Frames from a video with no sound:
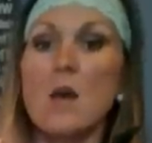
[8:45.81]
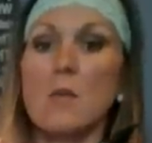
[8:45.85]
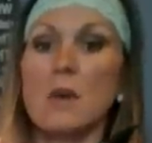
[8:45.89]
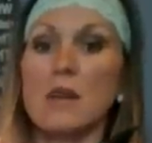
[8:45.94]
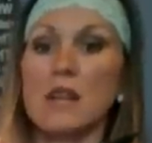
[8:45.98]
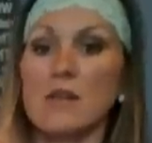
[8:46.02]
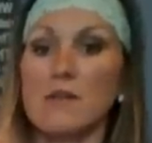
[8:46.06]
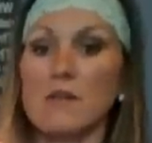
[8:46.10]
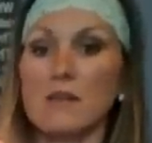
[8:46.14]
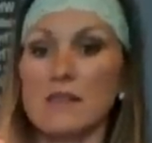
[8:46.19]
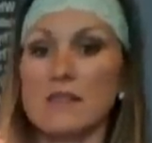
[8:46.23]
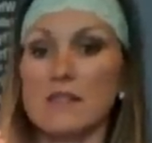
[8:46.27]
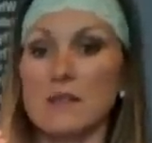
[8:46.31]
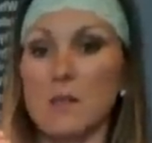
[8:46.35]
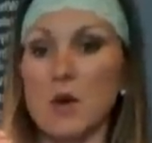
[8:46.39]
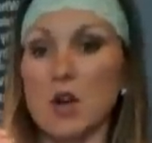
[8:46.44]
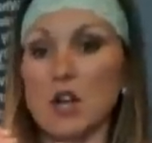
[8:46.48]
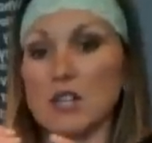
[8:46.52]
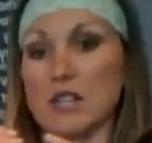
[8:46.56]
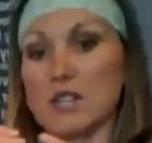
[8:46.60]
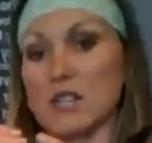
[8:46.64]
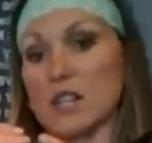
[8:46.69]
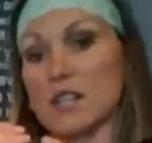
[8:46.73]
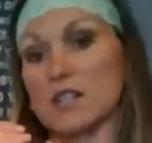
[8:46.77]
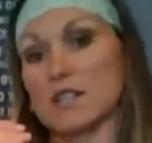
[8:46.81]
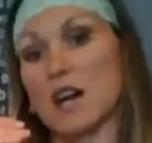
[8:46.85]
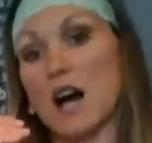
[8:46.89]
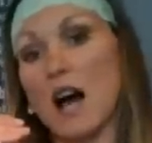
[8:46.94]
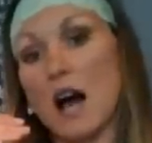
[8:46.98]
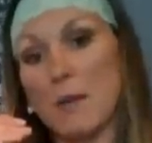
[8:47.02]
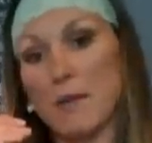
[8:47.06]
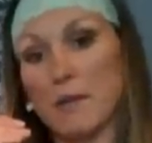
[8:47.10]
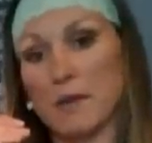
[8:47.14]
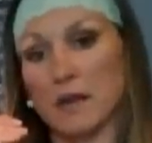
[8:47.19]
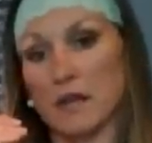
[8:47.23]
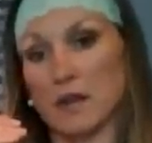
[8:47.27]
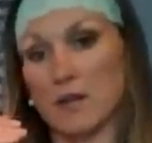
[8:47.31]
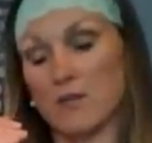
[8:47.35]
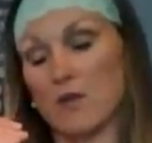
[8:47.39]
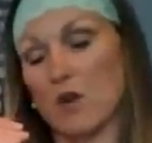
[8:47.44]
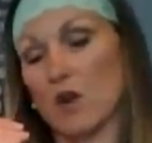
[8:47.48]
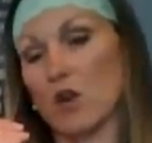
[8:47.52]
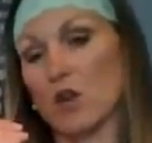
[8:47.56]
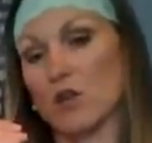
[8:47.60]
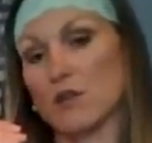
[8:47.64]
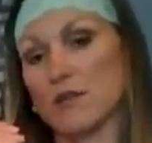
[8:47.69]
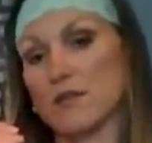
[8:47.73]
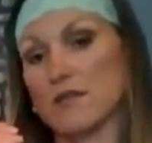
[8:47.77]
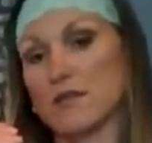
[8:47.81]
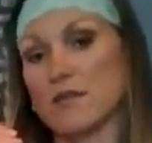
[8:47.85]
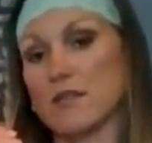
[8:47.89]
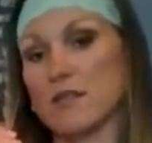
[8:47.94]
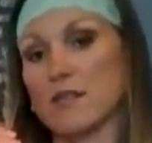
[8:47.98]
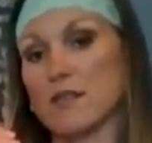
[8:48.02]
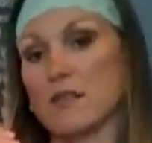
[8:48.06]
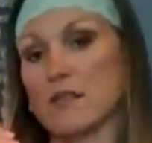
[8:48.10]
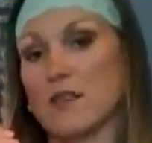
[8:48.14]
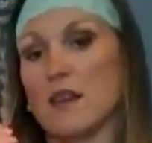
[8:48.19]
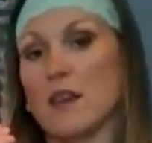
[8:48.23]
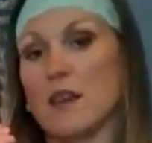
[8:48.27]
But if it's the person on top that enrolls,